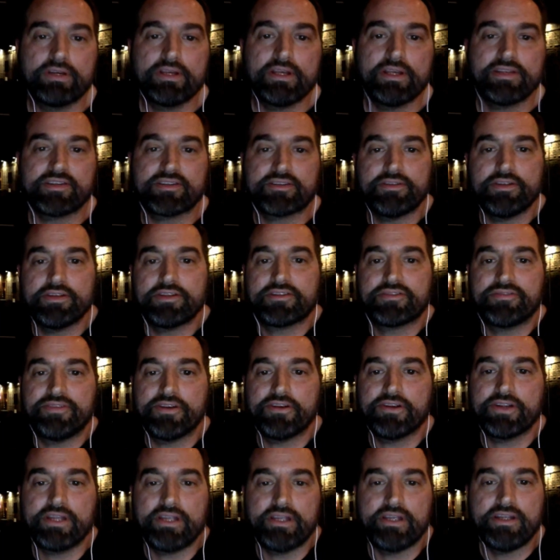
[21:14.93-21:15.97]
It's, it's
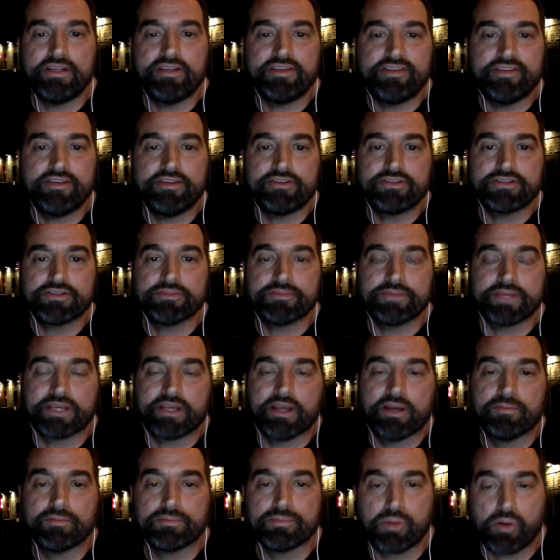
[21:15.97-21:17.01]
very easy to
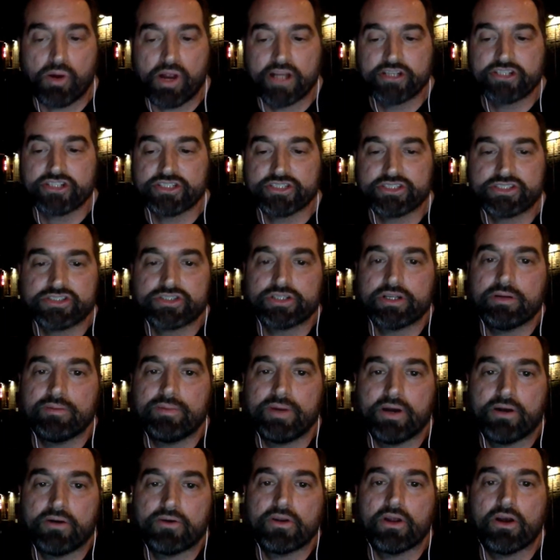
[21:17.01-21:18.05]
become precious
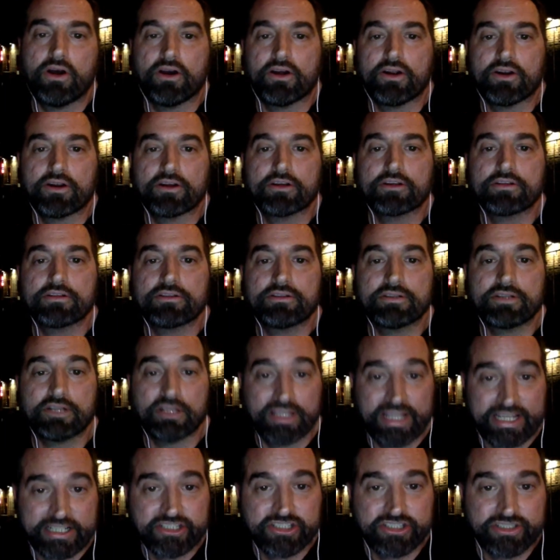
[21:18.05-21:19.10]
about our
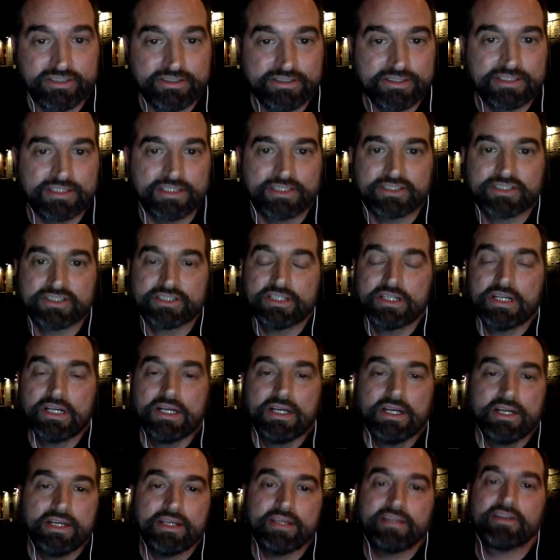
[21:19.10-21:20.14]
collections because
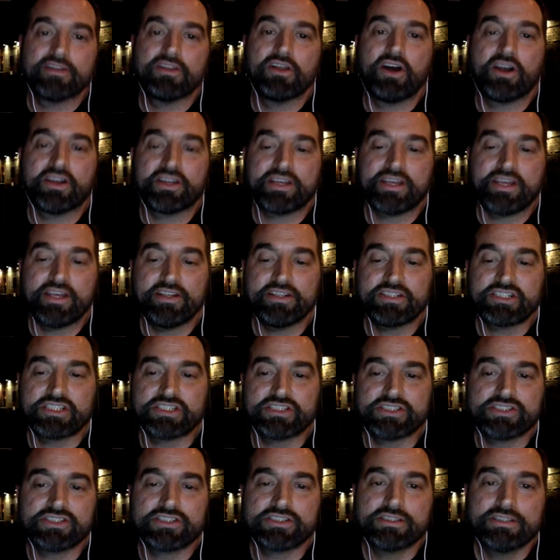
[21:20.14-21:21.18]
in a lot of
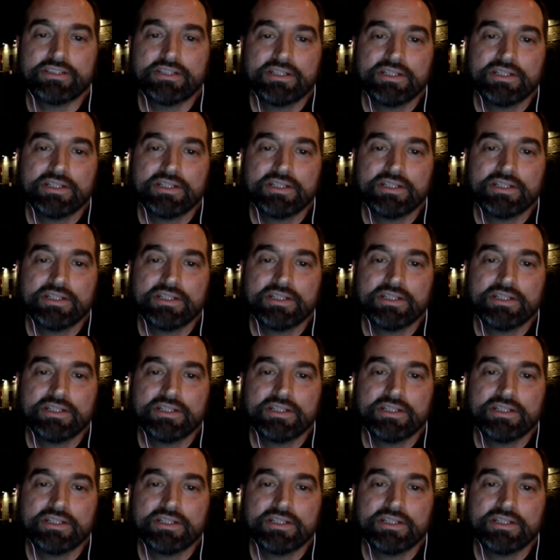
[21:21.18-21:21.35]
cases,